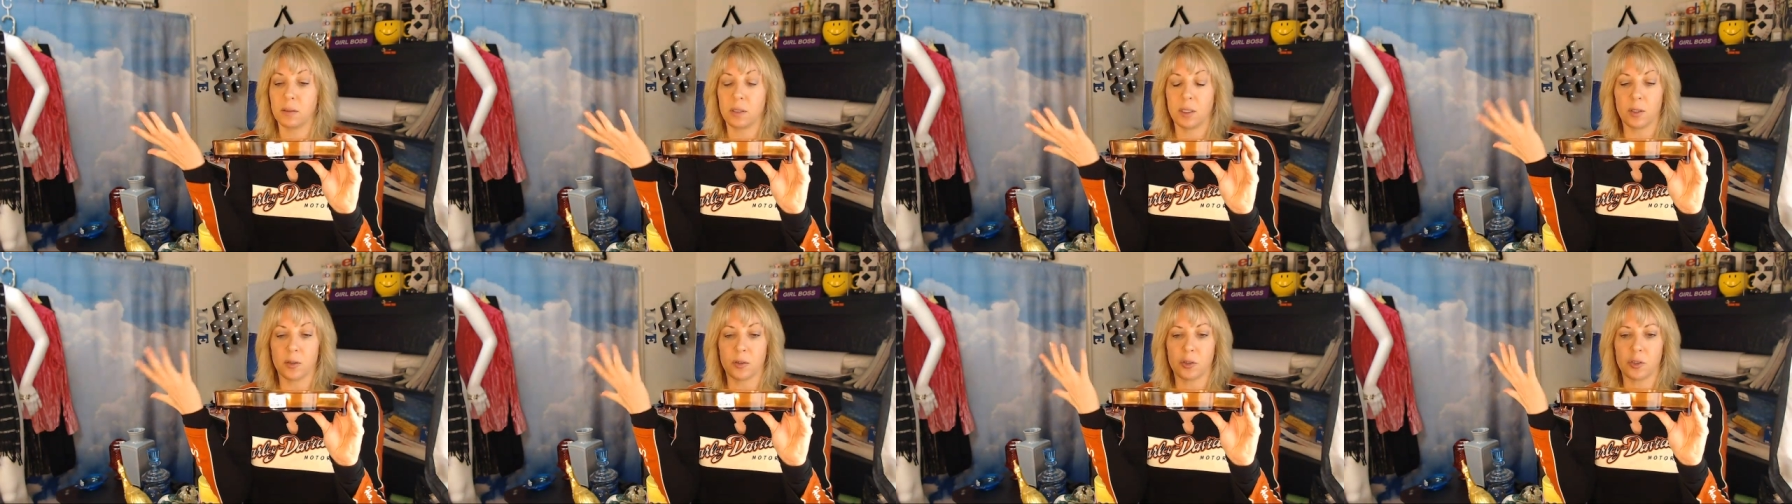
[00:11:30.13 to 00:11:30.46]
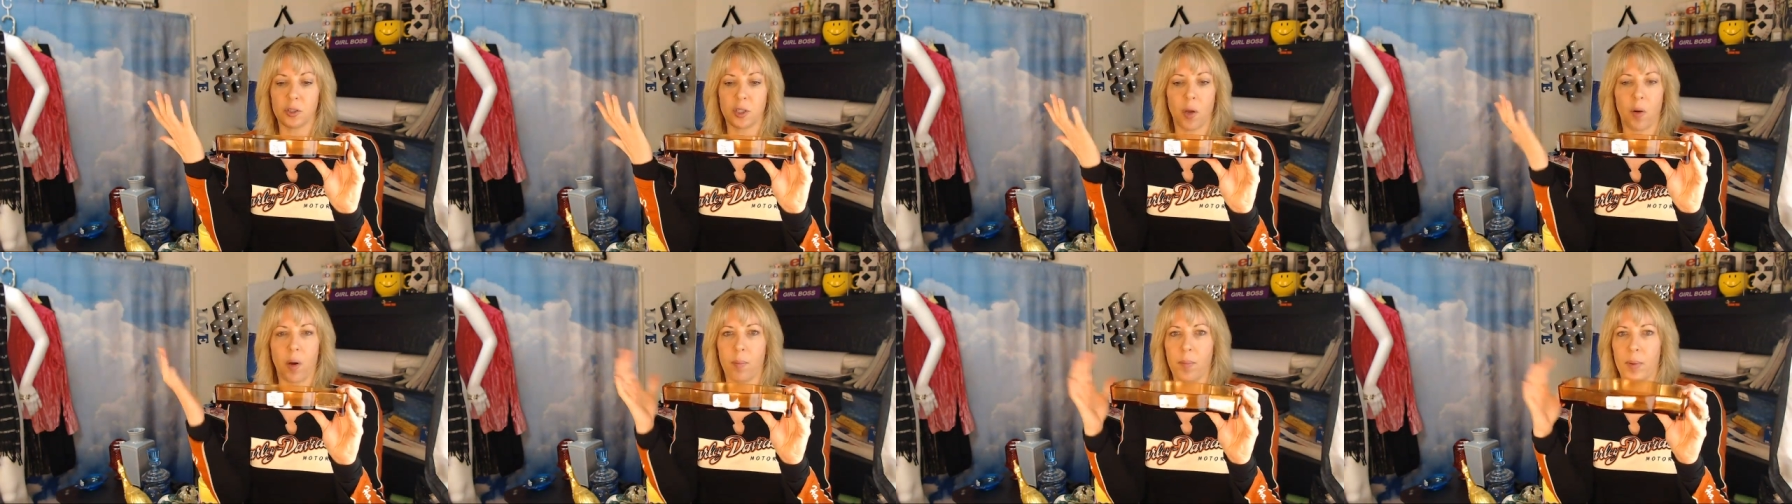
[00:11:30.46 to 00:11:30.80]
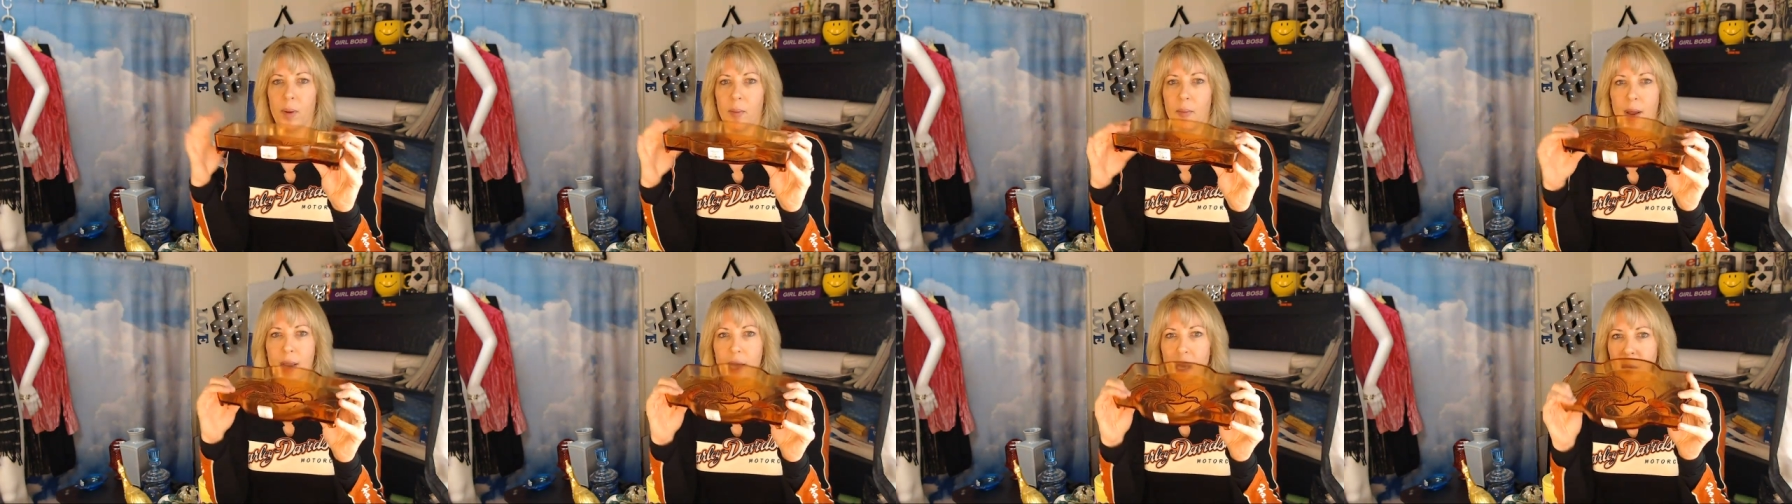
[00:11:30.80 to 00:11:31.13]
it'll show up
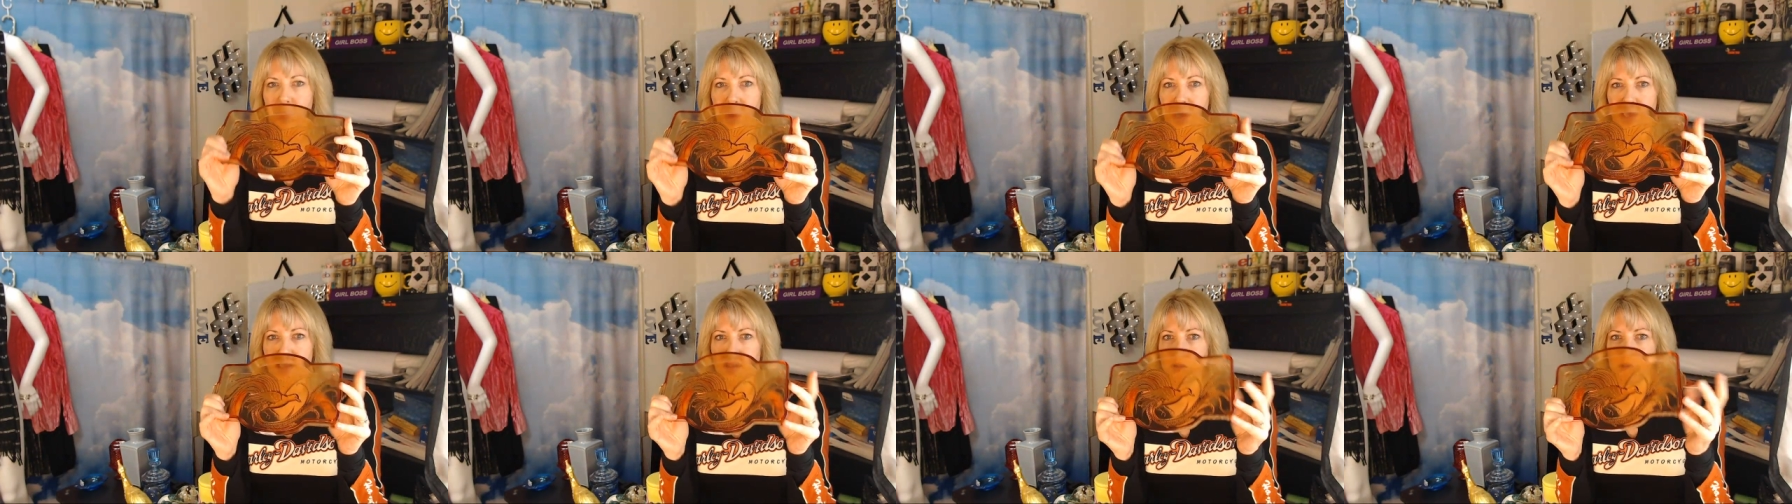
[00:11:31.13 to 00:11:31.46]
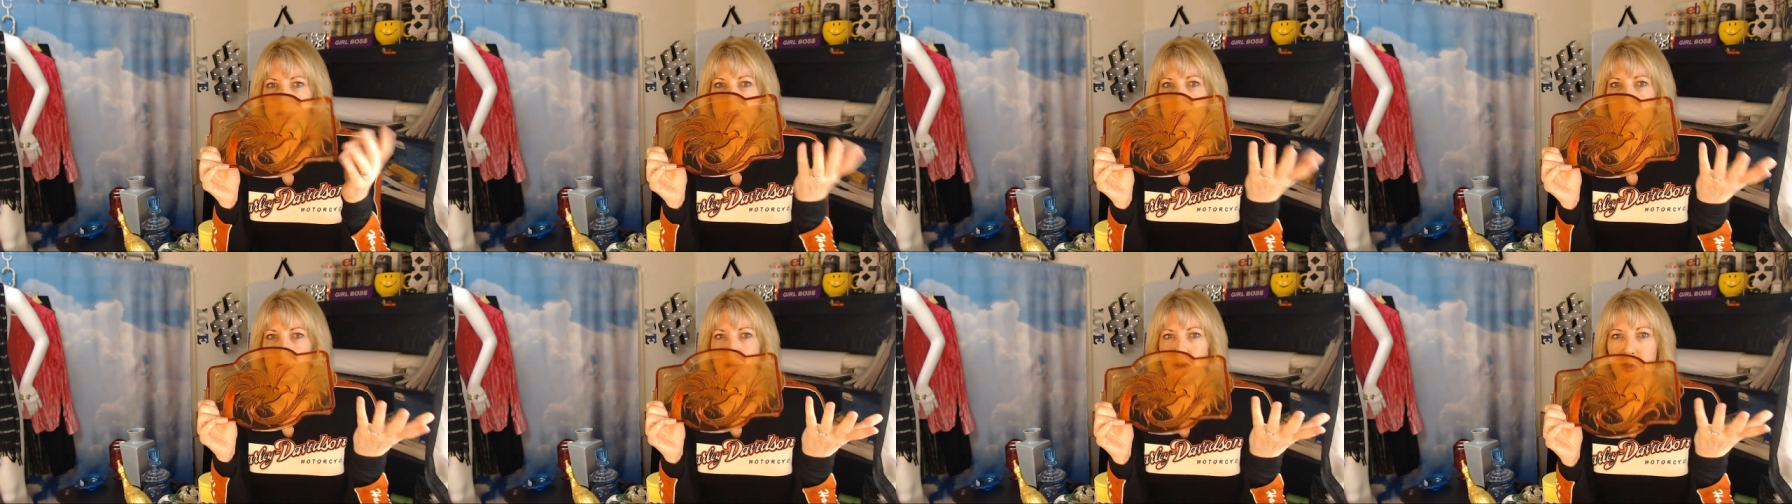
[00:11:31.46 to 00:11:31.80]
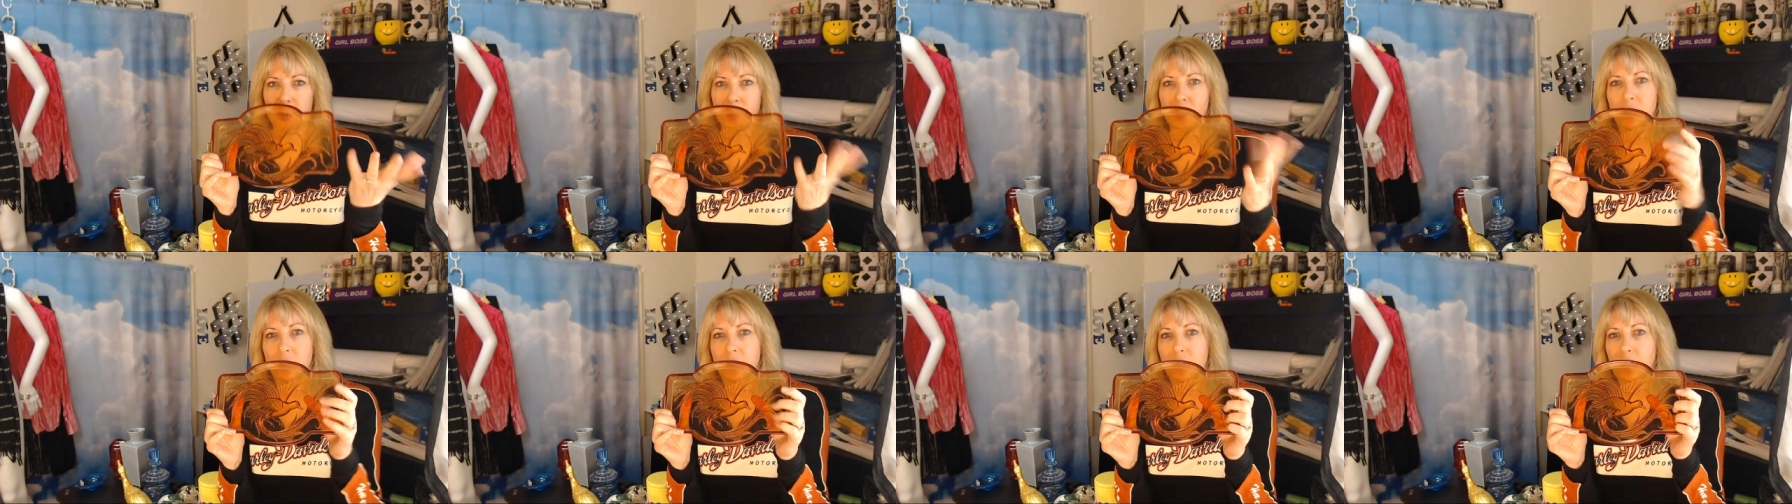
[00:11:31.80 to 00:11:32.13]
on my eBay store and you can